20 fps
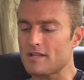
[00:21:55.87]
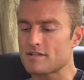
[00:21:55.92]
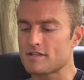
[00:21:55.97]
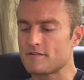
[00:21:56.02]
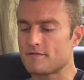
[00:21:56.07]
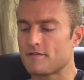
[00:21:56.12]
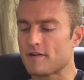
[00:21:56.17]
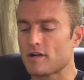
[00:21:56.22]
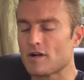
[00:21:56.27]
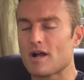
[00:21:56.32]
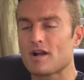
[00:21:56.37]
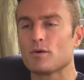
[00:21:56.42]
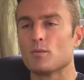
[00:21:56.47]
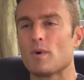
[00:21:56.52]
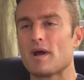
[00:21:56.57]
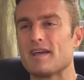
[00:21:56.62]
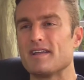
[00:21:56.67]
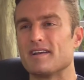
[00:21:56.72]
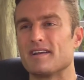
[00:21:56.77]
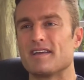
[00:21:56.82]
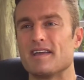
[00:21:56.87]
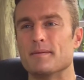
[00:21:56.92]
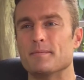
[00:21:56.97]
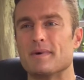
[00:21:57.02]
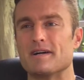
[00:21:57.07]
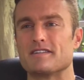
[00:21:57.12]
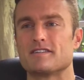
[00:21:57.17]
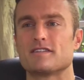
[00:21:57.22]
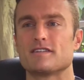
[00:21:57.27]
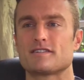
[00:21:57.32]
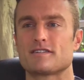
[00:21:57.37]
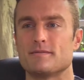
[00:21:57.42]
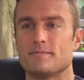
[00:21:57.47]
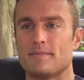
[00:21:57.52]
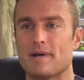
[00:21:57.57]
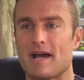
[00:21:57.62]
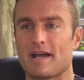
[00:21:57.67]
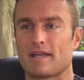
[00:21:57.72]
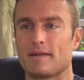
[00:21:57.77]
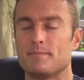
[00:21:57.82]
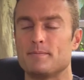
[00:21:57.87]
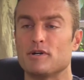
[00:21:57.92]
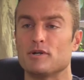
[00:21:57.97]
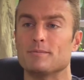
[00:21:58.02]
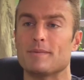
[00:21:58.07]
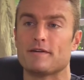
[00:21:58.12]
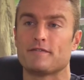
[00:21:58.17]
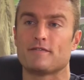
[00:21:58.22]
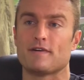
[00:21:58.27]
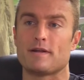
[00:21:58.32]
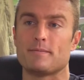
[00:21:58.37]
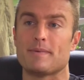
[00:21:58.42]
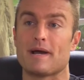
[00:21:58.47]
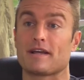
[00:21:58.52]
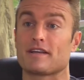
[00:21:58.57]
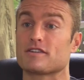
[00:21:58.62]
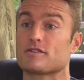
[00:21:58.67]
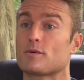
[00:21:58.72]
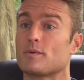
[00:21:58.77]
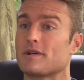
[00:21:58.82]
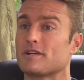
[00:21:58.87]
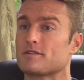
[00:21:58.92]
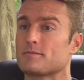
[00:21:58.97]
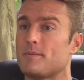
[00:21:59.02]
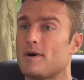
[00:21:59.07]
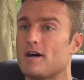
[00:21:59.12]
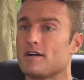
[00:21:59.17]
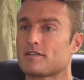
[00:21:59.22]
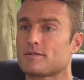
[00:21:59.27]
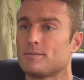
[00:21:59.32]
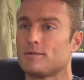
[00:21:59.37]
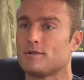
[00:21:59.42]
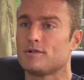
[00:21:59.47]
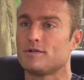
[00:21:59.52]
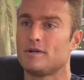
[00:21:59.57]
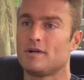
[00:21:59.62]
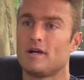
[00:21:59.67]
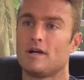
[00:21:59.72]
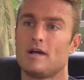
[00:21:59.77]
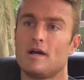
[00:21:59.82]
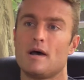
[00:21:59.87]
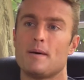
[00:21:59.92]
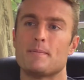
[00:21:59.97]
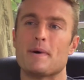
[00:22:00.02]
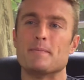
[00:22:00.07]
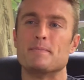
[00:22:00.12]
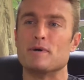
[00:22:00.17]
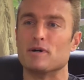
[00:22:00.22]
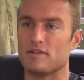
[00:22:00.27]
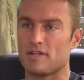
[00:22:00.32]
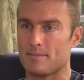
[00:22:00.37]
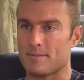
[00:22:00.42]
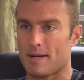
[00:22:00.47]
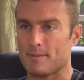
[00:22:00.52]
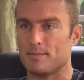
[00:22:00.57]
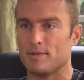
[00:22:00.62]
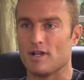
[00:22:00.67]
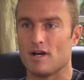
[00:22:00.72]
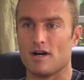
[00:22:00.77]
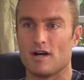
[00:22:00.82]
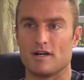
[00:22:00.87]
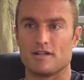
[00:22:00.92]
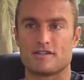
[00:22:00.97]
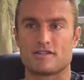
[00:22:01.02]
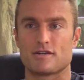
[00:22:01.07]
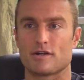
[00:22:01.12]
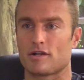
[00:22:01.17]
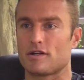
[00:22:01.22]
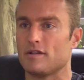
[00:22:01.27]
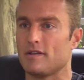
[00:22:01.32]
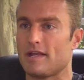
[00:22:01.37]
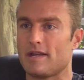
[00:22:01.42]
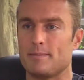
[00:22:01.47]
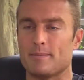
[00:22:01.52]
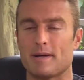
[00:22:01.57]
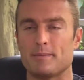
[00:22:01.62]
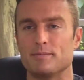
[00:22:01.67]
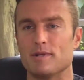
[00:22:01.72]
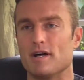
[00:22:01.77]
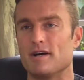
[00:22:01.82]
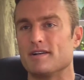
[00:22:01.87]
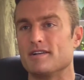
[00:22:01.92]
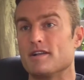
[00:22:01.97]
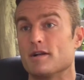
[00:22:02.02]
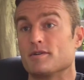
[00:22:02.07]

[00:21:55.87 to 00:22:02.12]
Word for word: to figure out a way to get my system back and build my frame back as quick as possible by building my blood, circulating my blood.